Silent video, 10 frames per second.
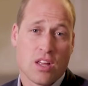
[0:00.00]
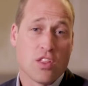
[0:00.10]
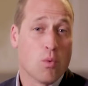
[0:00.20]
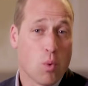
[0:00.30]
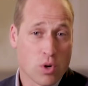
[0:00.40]
The
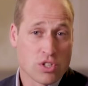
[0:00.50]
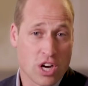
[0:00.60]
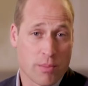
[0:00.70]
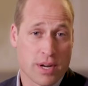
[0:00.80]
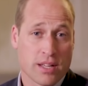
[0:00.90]
award
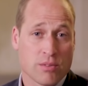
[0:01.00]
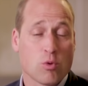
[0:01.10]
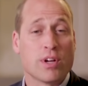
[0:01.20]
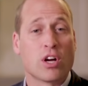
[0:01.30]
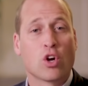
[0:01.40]
ceremony will
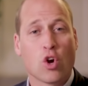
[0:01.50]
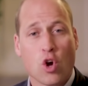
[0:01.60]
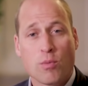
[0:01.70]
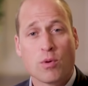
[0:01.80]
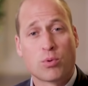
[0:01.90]
be a
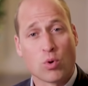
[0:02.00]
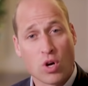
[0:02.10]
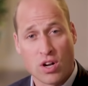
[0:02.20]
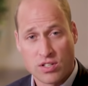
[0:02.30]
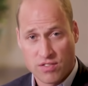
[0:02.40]
global
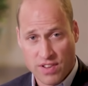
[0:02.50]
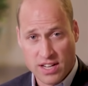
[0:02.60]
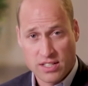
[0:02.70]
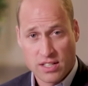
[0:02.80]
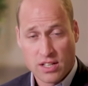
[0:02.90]
broadcast
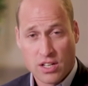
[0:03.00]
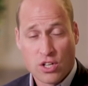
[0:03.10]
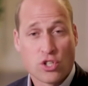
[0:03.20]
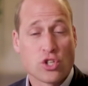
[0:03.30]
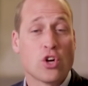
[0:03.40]
event
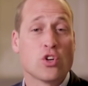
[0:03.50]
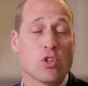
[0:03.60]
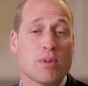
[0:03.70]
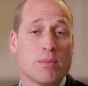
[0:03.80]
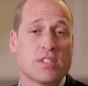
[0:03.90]
shown on the
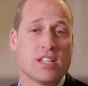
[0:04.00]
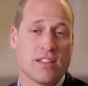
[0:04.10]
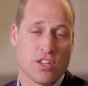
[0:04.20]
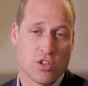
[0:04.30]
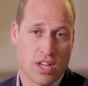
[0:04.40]
BBC in
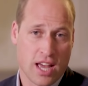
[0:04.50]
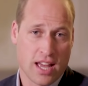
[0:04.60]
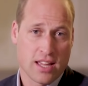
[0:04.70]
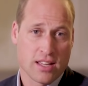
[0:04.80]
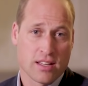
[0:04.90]
the
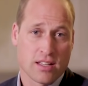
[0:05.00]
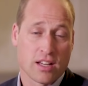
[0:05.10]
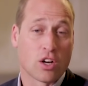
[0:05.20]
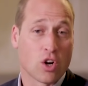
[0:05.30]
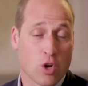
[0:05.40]
UK
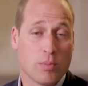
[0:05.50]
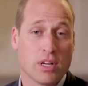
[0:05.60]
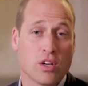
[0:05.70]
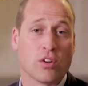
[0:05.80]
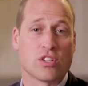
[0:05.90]
and
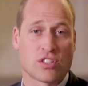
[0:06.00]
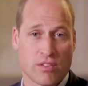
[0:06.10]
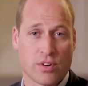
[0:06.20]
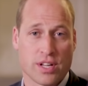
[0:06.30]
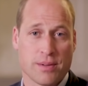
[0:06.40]
globally on
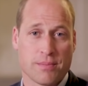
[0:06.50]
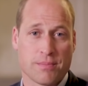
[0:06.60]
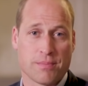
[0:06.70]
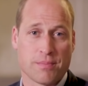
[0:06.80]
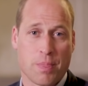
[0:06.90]
Discovery.
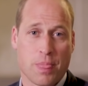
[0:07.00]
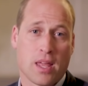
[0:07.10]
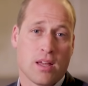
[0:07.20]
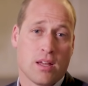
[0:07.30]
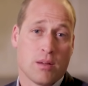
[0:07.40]

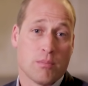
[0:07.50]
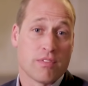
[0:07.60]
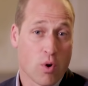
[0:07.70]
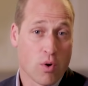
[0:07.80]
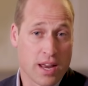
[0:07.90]

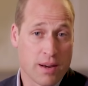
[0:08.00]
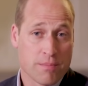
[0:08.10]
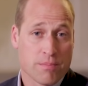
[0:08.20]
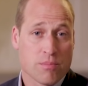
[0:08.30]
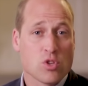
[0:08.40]
Before then,
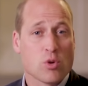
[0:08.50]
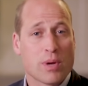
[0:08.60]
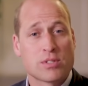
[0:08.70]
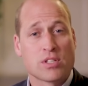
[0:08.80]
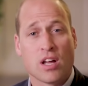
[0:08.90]
you'll be
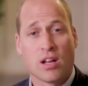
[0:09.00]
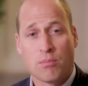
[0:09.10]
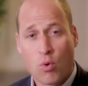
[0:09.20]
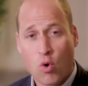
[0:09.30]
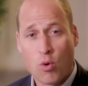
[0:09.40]
able to learn
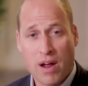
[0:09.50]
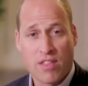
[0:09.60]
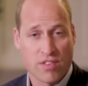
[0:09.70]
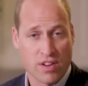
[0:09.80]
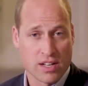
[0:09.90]
more about the
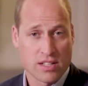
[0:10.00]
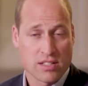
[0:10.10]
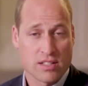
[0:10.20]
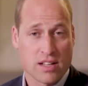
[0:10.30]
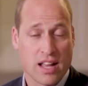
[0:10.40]

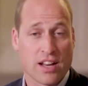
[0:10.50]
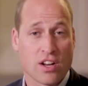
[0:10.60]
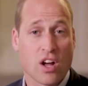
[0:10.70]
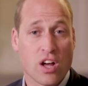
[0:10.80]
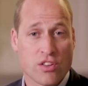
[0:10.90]
finalists and
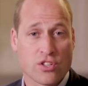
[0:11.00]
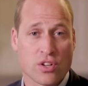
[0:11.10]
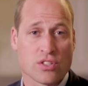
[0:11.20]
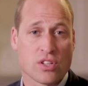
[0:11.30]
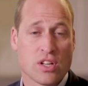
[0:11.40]
our
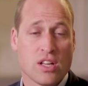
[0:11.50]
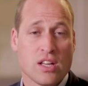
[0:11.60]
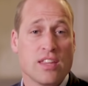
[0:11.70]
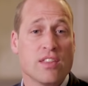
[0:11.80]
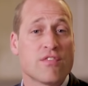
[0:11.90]
Earthshots
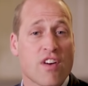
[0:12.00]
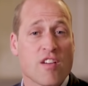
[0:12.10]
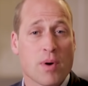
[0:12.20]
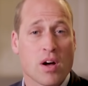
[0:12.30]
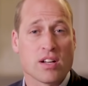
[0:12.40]
in the five
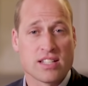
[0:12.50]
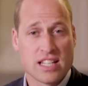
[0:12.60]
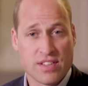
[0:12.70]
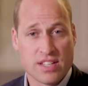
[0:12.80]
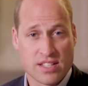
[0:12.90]
part
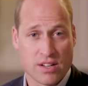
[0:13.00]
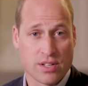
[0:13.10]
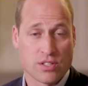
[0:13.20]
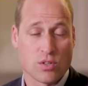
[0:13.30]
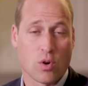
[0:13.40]
TV
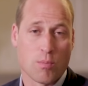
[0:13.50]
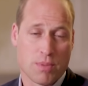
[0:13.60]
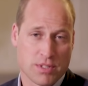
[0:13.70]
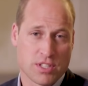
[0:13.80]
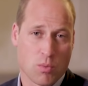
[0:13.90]
series on
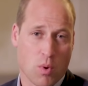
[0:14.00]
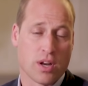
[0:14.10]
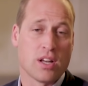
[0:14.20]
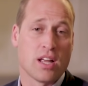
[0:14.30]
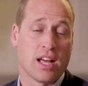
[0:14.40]
BBC
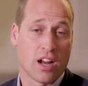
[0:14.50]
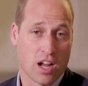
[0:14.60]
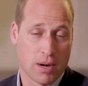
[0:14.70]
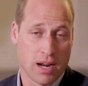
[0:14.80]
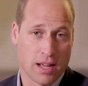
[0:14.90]
One and
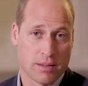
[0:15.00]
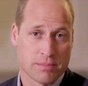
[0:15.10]
iPlayer,